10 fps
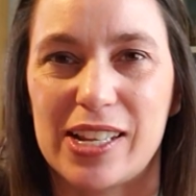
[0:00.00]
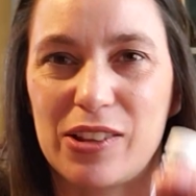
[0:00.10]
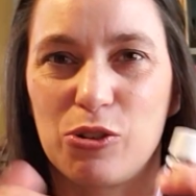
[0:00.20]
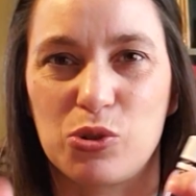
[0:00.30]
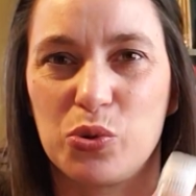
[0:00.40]
like
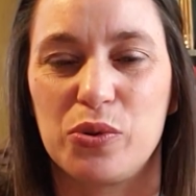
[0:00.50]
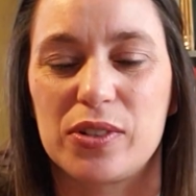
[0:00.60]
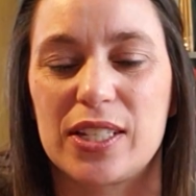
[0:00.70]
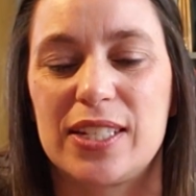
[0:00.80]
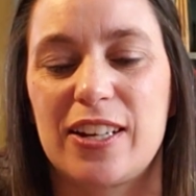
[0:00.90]
little tools
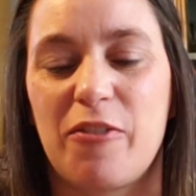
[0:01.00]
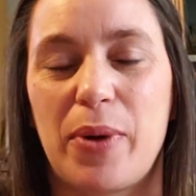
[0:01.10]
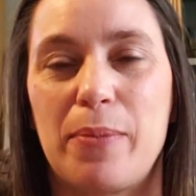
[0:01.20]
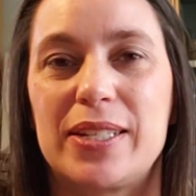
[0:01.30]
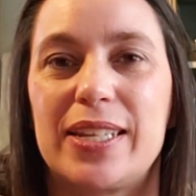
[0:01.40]
and stuff,
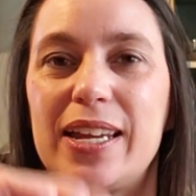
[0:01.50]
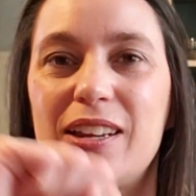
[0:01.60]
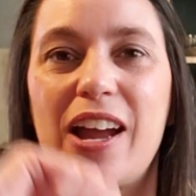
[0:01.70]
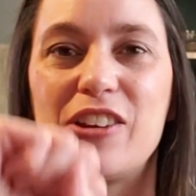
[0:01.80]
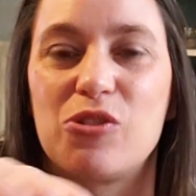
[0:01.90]
but I'm just
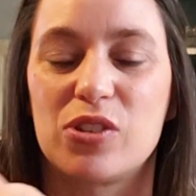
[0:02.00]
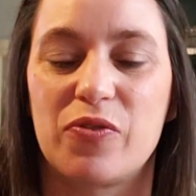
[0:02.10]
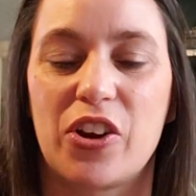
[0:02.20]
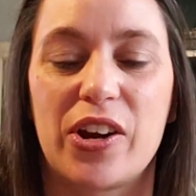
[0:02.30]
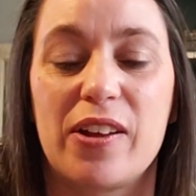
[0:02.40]
like, I used to use the
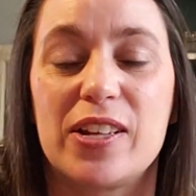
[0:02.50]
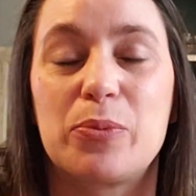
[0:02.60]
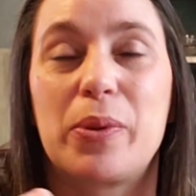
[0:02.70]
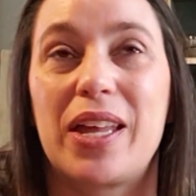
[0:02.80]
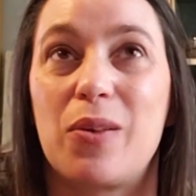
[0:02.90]
fingernails.
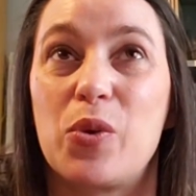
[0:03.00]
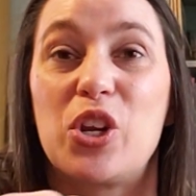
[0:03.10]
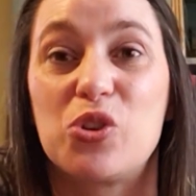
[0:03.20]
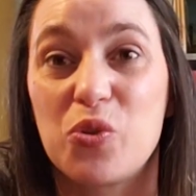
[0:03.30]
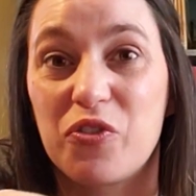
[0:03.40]
But then when
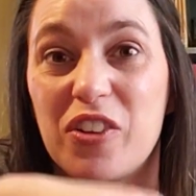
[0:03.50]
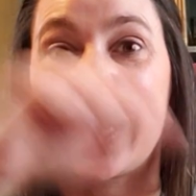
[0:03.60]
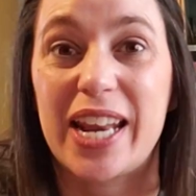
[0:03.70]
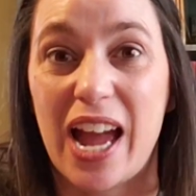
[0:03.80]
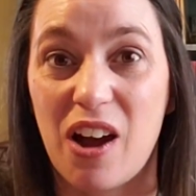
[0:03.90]
you do
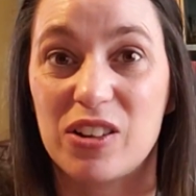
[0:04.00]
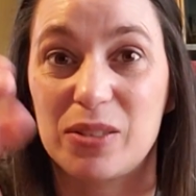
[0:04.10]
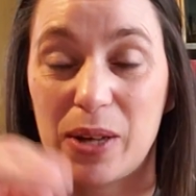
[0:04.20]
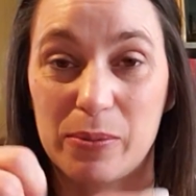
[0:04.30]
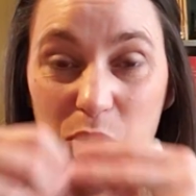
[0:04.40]
flick it out,
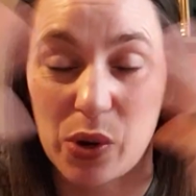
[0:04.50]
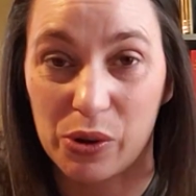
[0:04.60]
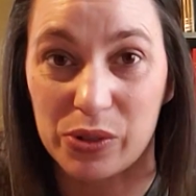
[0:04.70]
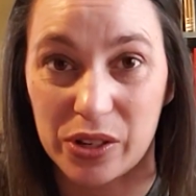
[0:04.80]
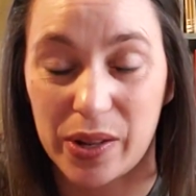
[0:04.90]
sometimes
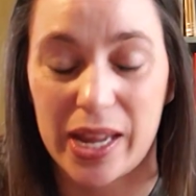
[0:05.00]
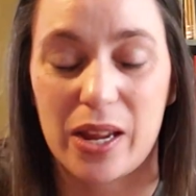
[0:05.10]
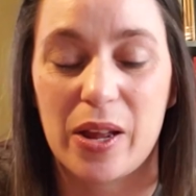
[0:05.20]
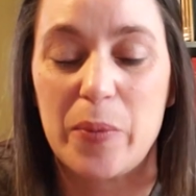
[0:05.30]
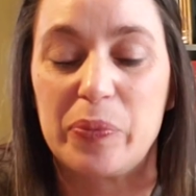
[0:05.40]
oils will
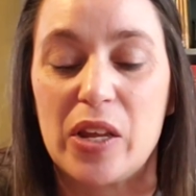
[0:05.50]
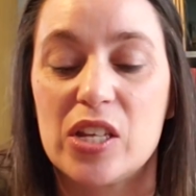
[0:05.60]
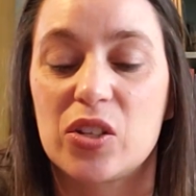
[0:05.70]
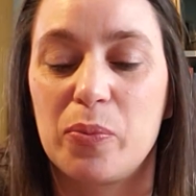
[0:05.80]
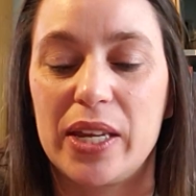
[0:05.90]
like,
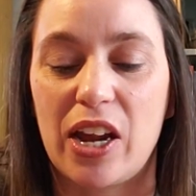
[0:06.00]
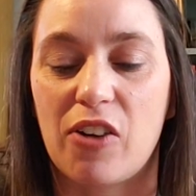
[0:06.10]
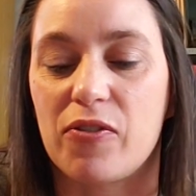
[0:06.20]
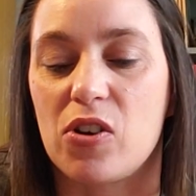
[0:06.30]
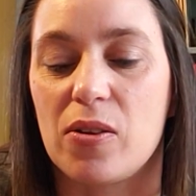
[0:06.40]
so be
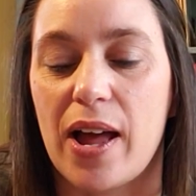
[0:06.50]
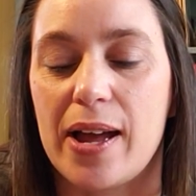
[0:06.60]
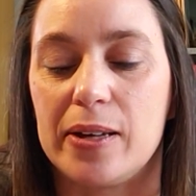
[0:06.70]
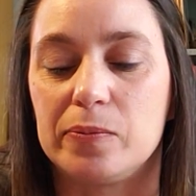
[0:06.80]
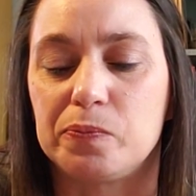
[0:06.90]
careful.
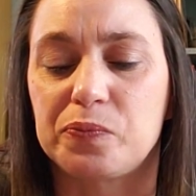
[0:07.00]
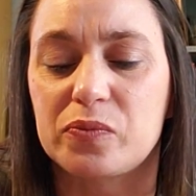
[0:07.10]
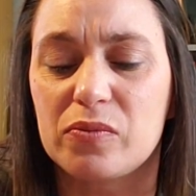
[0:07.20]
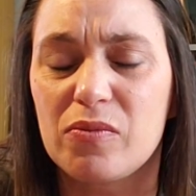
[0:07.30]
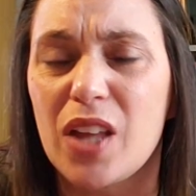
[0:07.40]

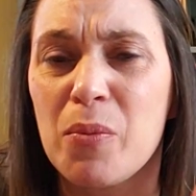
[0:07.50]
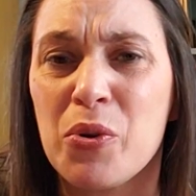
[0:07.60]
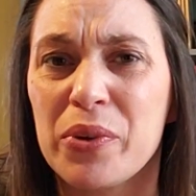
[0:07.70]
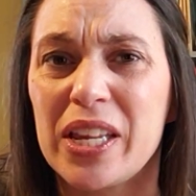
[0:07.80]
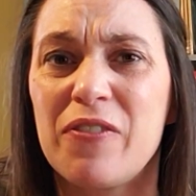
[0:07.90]

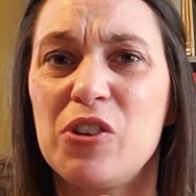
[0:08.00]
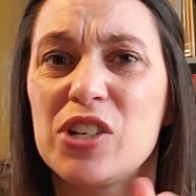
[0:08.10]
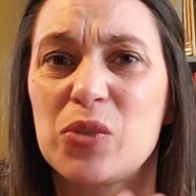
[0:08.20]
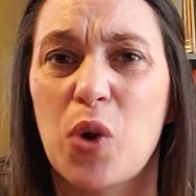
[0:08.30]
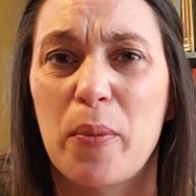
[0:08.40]
But really, if you
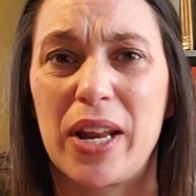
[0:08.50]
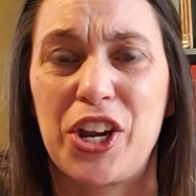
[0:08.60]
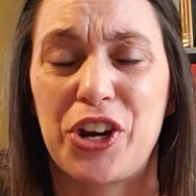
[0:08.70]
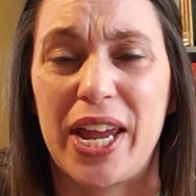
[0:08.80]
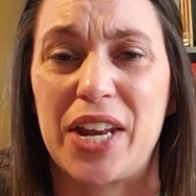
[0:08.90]
just warm it in
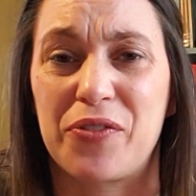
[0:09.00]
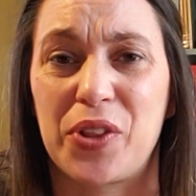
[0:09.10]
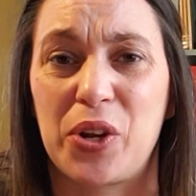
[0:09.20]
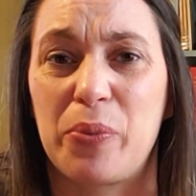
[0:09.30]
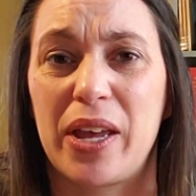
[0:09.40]
your hand for a
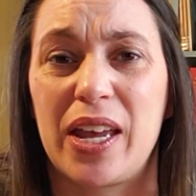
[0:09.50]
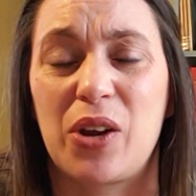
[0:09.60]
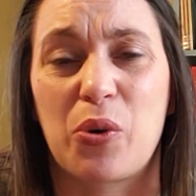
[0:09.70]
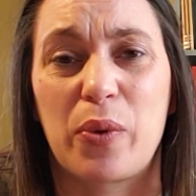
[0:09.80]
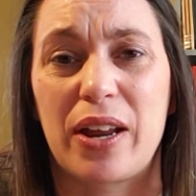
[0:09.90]
little bit
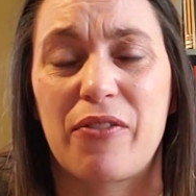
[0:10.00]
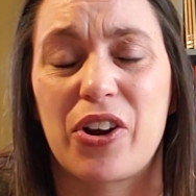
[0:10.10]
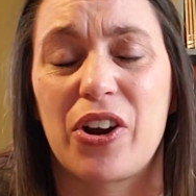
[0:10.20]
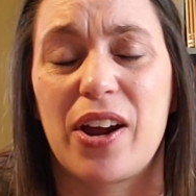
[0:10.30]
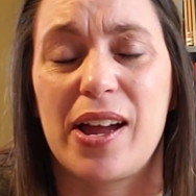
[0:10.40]
or
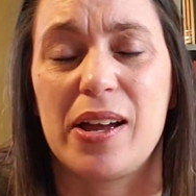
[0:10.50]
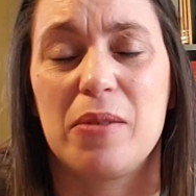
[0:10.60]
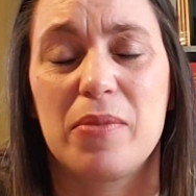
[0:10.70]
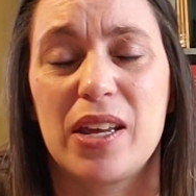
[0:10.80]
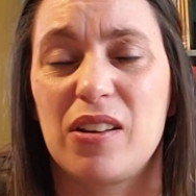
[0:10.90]
whatever,
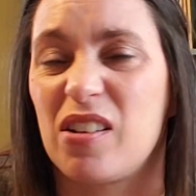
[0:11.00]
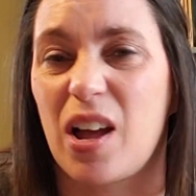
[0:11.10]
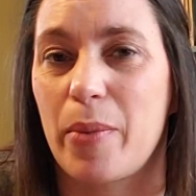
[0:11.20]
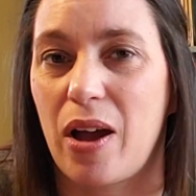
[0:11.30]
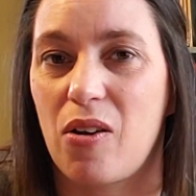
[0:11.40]
it'll
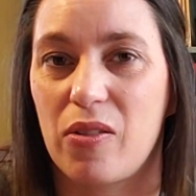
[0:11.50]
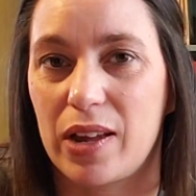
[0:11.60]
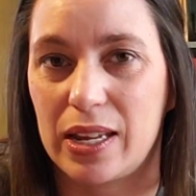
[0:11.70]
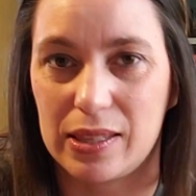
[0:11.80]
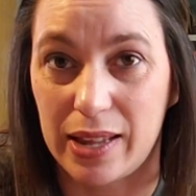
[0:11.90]
come out
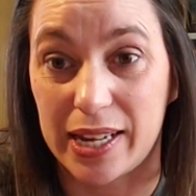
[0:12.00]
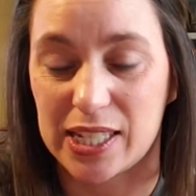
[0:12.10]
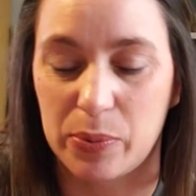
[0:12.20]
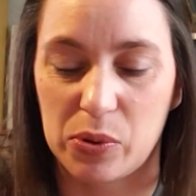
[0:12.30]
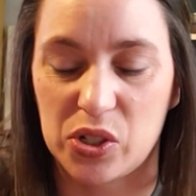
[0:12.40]
like
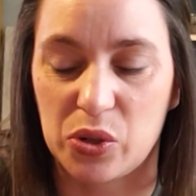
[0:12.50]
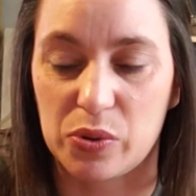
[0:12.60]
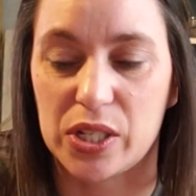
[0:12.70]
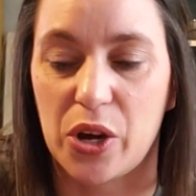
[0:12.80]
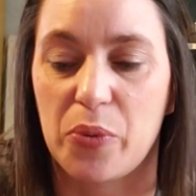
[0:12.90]
it's supposed to.
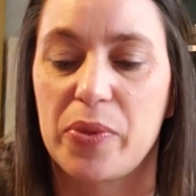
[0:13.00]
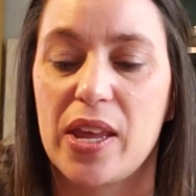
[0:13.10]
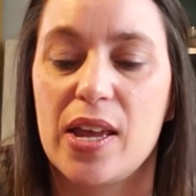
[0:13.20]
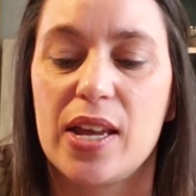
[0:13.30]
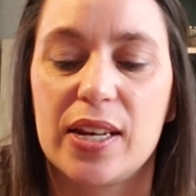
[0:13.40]
So
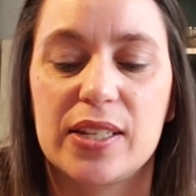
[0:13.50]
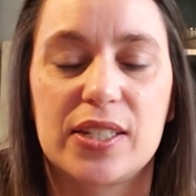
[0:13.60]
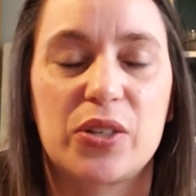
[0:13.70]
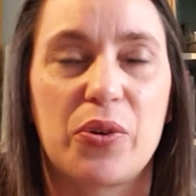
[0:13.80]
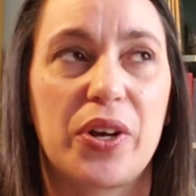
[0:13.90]
this
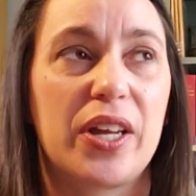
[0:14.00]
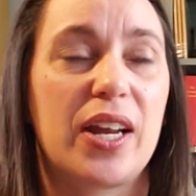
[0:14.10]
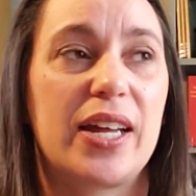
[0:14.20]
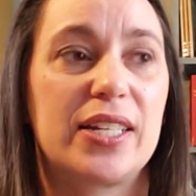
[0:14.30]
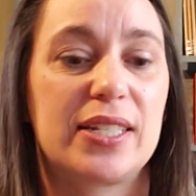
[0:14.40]
is so good.
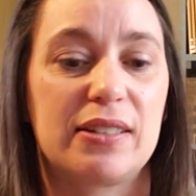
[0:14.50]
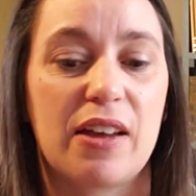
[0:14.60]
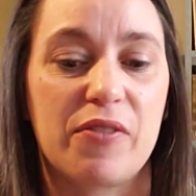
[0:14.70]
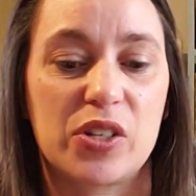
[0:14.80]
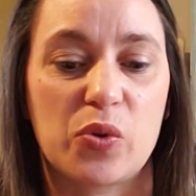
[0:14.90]
I just
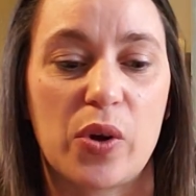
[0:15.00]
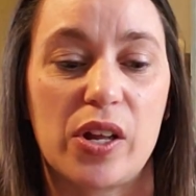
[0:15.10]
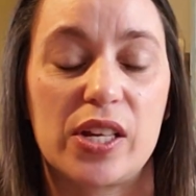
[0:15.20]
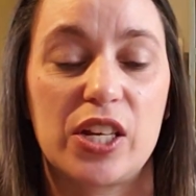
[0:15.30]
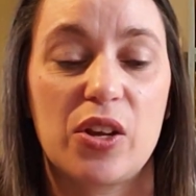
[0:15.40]
love this
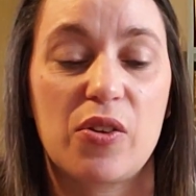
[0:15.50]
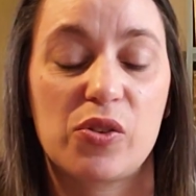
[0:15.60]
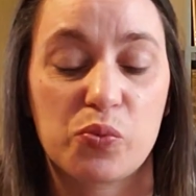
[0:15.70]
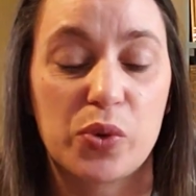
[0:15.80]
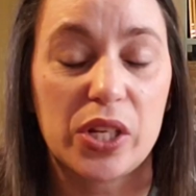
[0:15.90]
oil.
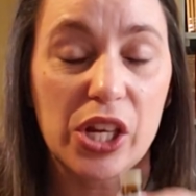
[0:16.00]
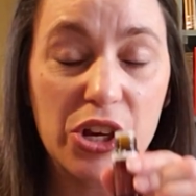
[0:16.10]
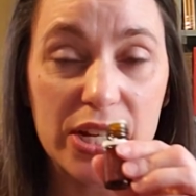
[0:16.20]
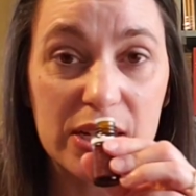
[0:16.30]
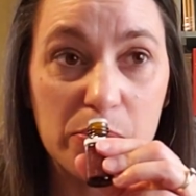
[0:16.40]
It's really
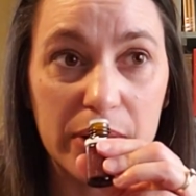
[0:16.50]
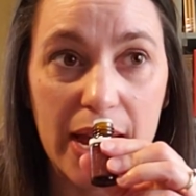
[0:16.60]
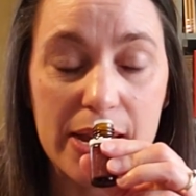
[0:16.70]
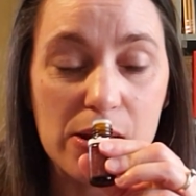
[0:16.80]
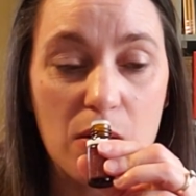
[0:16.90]
good to
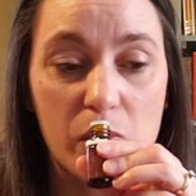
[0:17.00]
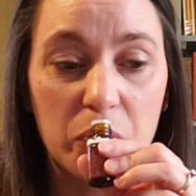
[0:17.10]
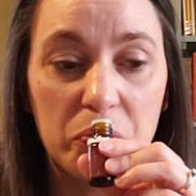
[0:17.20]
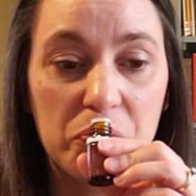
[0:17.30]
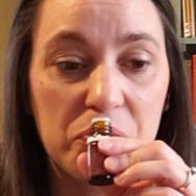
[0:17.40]
blend.
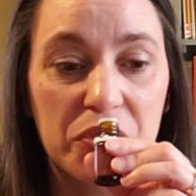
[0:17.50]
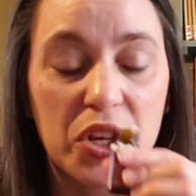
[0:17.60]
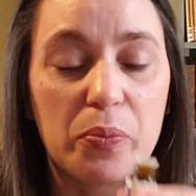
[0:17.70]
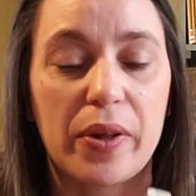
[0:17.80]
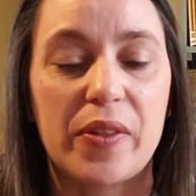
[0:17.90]

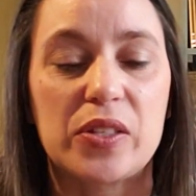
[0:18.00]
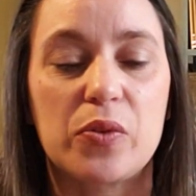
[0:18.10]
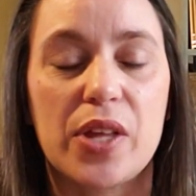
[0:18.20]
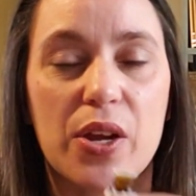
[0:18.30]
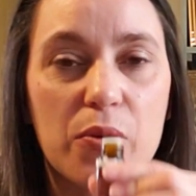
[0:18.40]
You could blend this
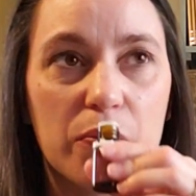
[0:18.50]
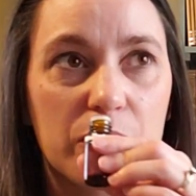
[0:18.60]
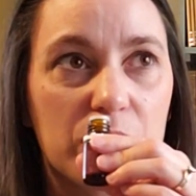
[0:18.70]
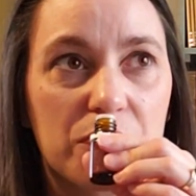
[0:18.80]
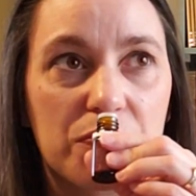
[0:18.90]
with like
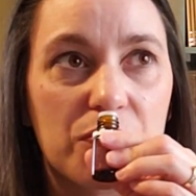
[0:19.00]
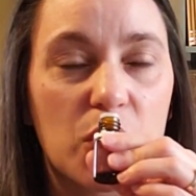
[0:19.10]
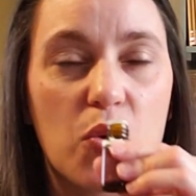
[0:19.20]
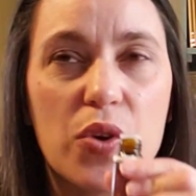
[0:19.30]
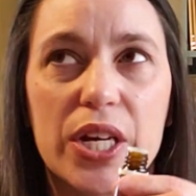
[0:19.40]

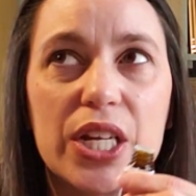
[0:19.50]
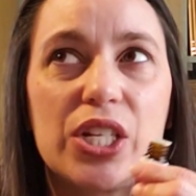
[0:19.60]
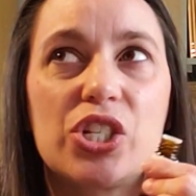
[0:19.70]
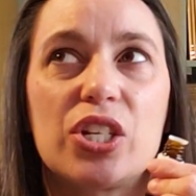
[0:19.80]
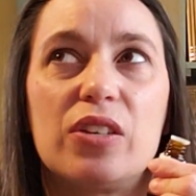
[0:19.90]

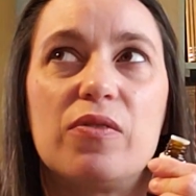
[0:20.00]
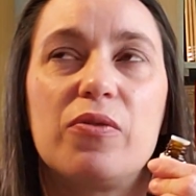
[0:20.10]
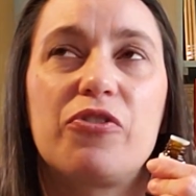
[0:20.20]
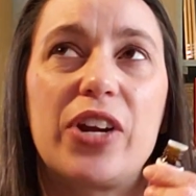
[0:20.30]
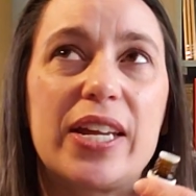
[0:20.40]
orange and
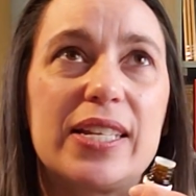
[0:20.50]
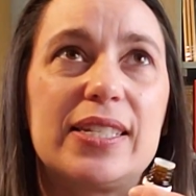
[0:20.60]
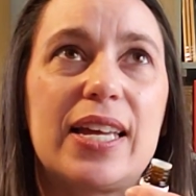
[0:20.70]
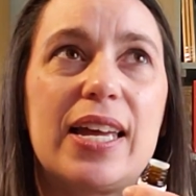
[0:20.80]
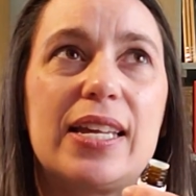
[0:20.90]

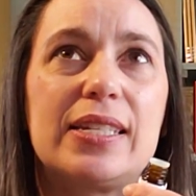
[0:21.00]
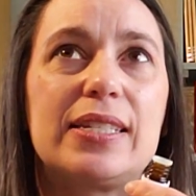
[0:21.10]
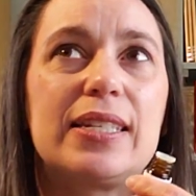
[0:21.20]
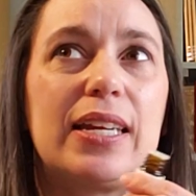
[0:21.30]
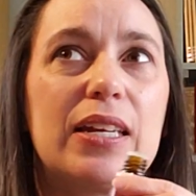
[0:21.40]

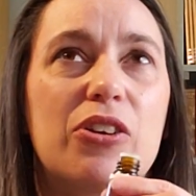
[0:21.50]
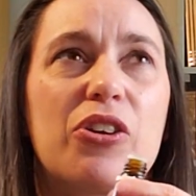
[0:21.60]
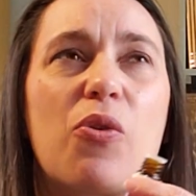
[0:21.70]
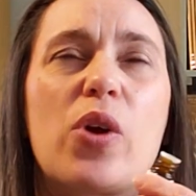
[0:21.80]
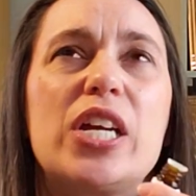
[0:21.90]
frankincense, and
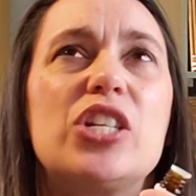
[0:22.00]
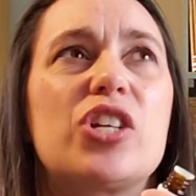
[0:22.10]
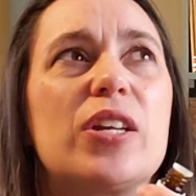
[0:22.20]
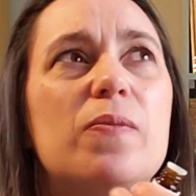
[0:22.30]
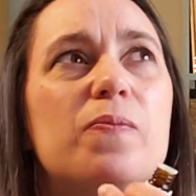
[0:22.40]
or orange
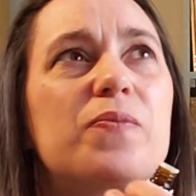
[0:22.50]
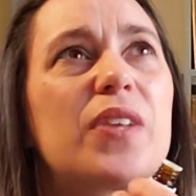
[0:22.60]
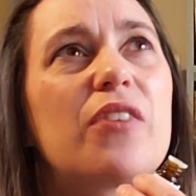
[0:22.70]
and